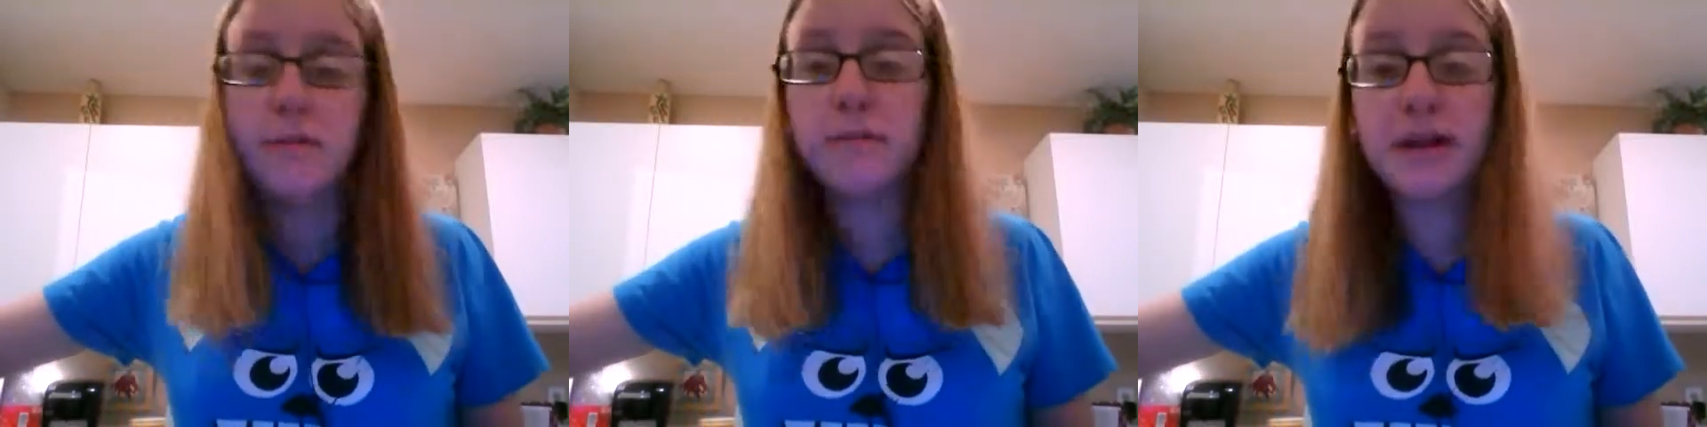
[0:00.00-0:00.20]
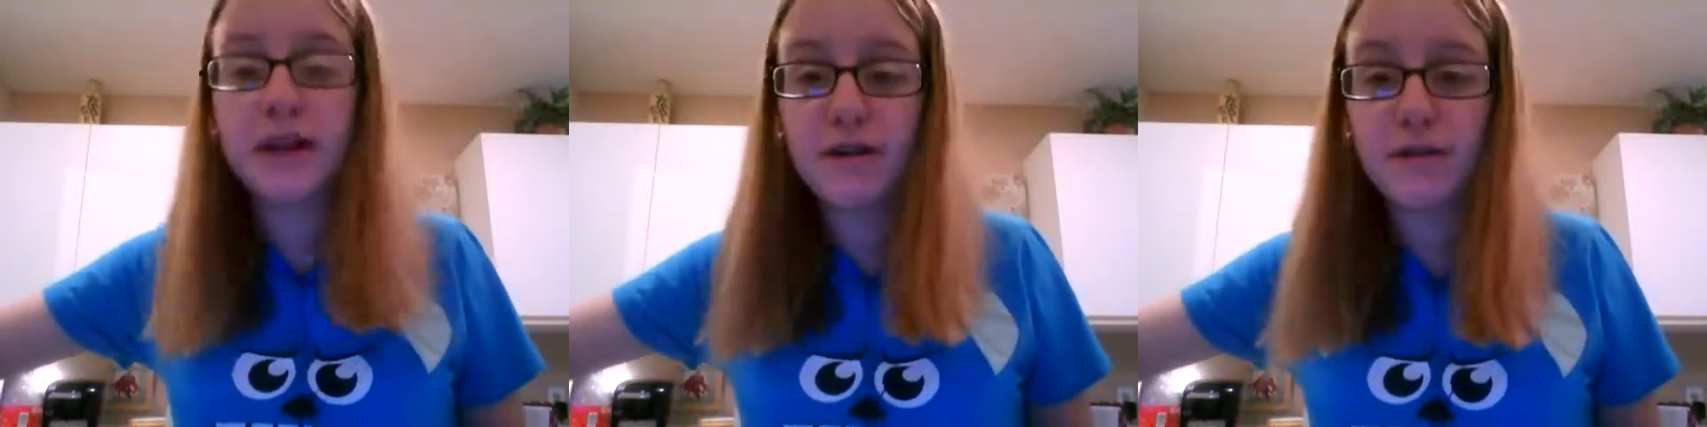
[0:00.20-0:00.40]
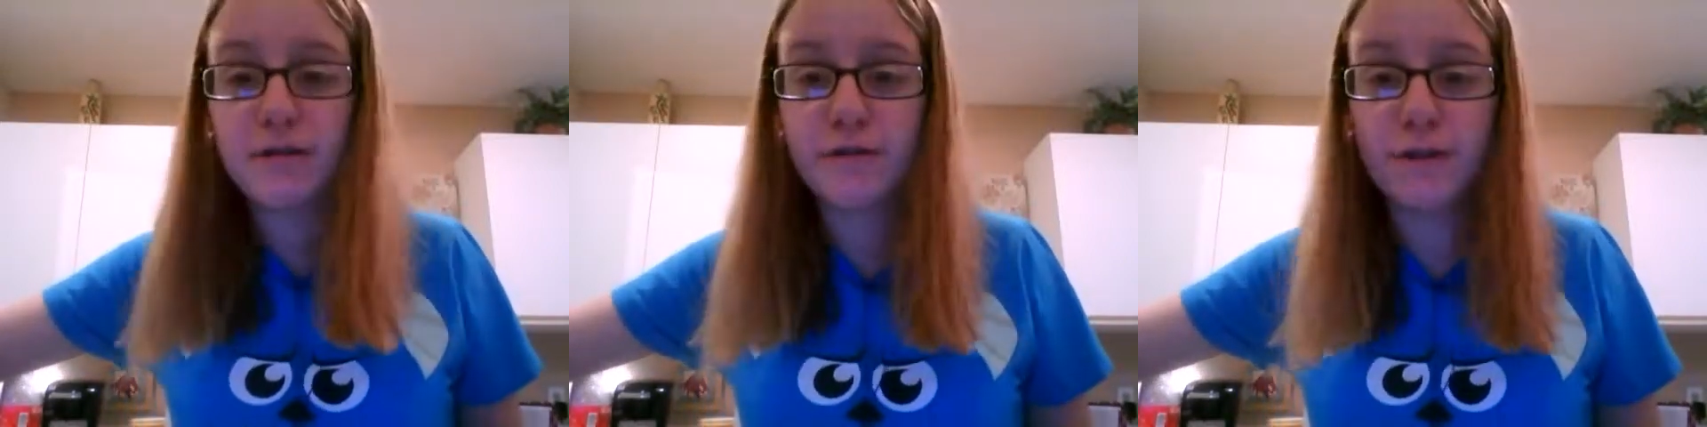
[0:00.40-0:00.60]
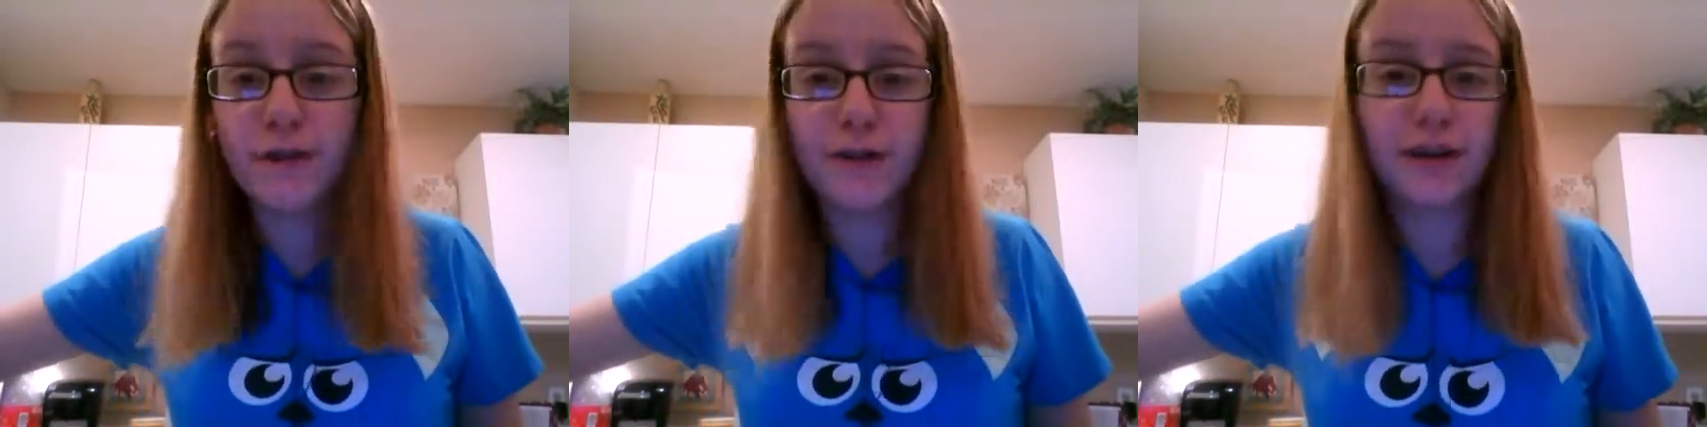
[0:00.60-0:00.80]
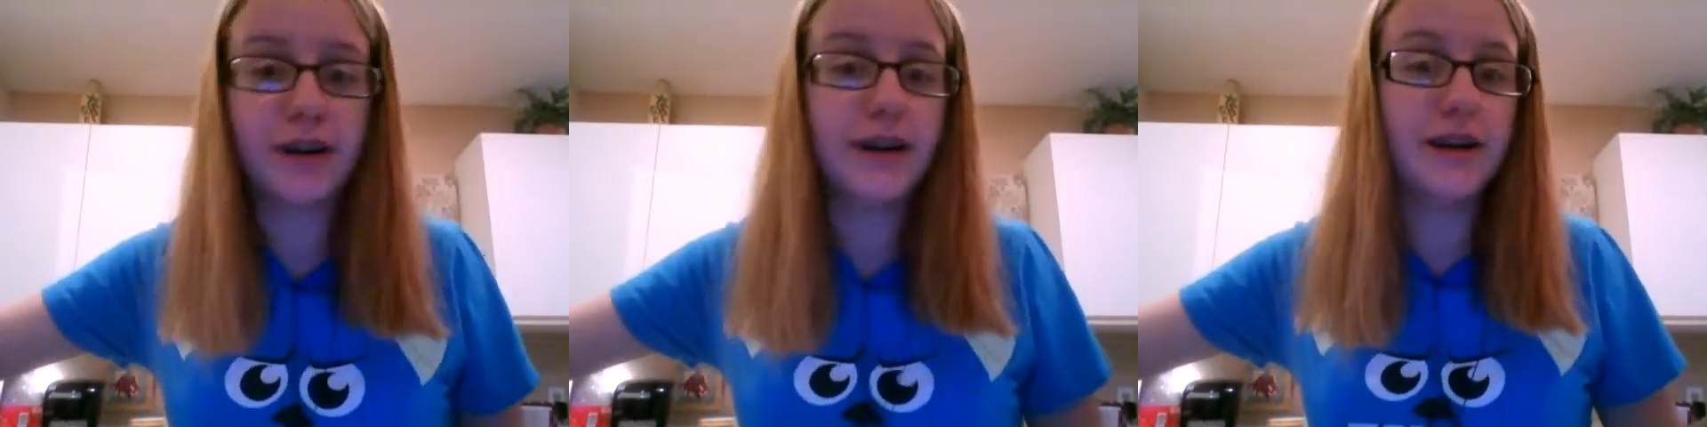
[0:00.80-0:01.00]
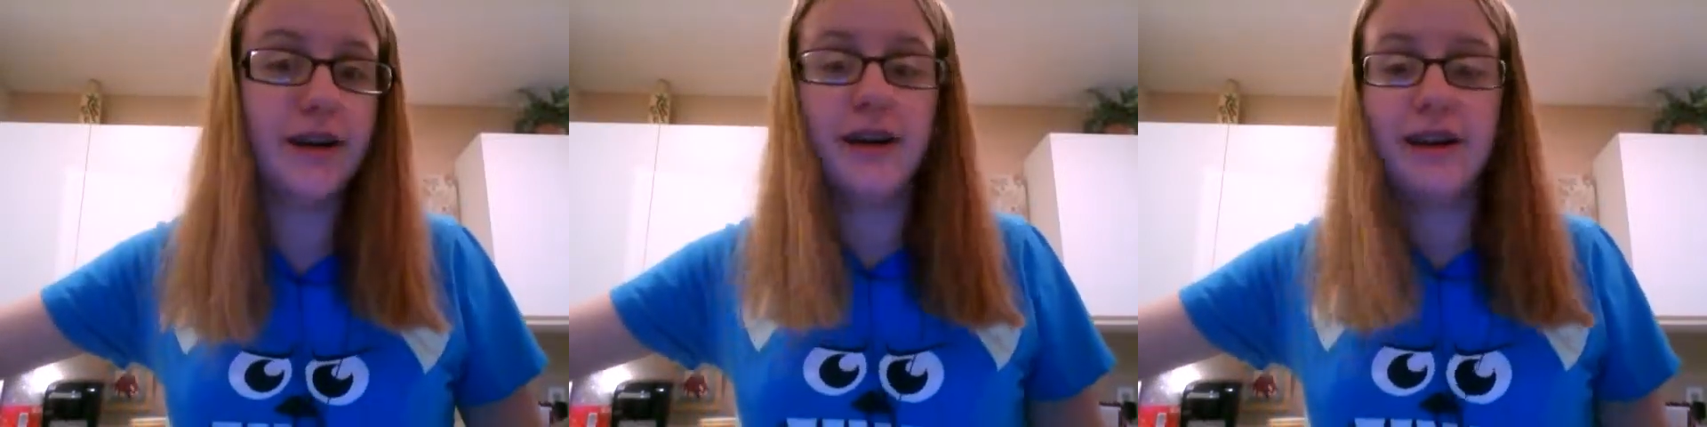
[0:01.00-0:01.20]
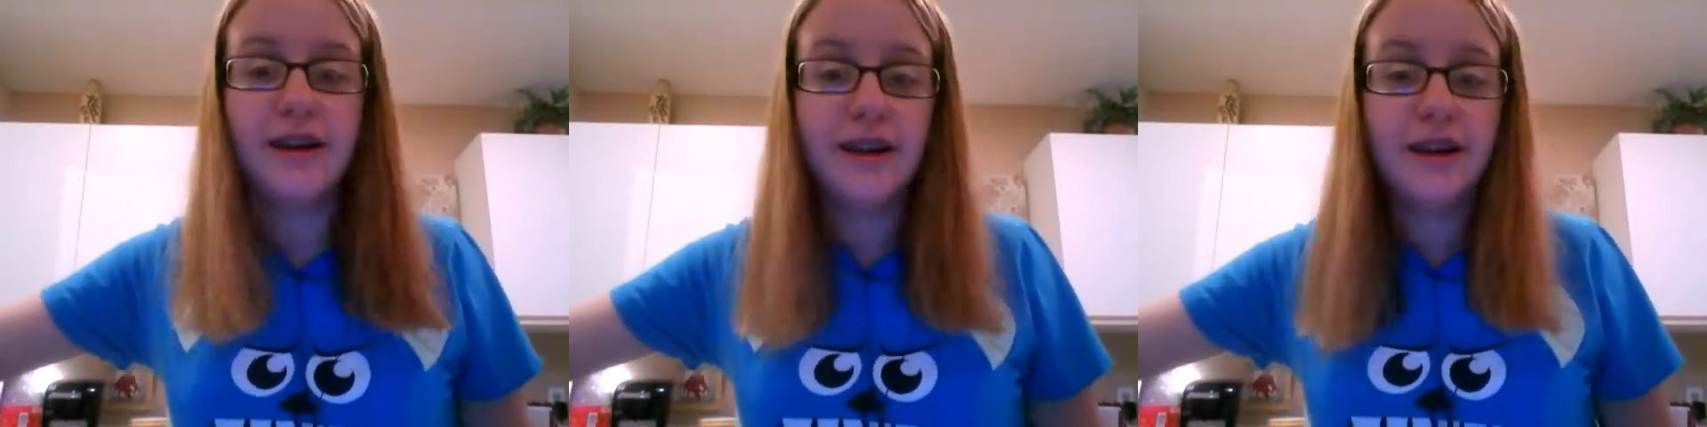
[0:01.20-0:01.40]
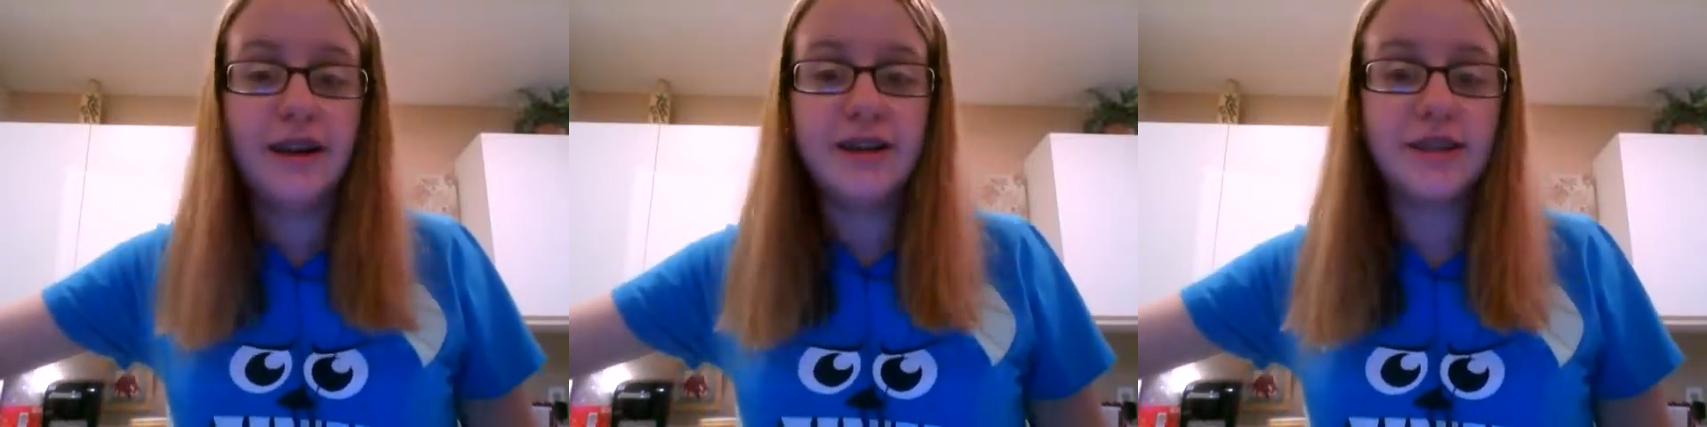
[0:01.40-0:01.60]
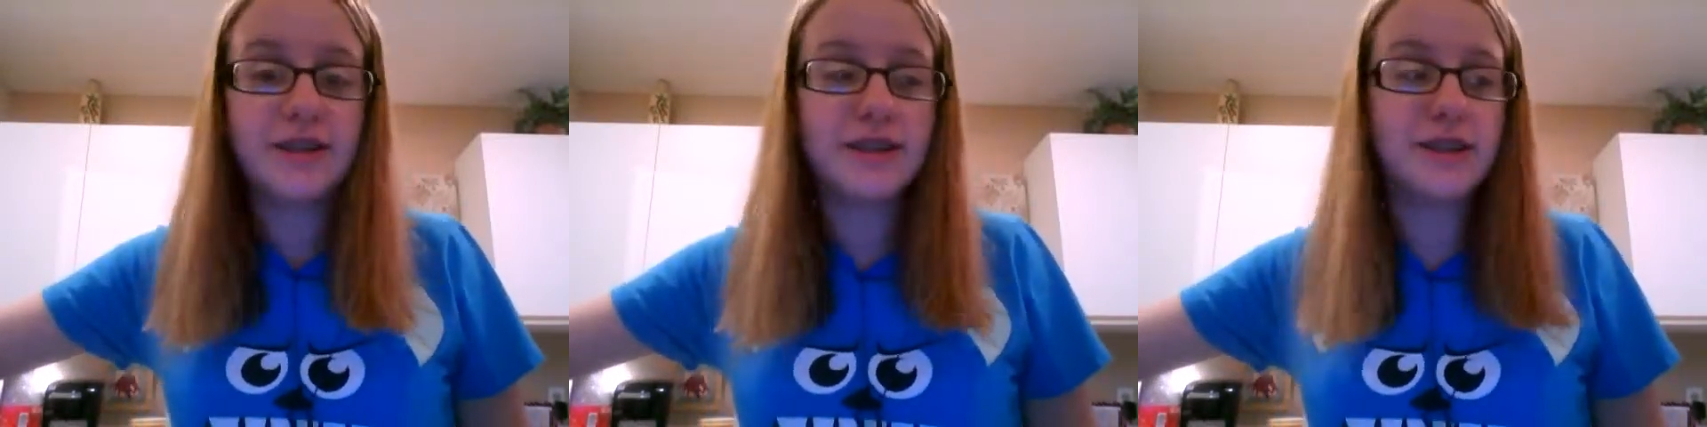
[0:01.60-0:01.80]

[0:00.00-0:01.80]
but here in Florida, it doesn't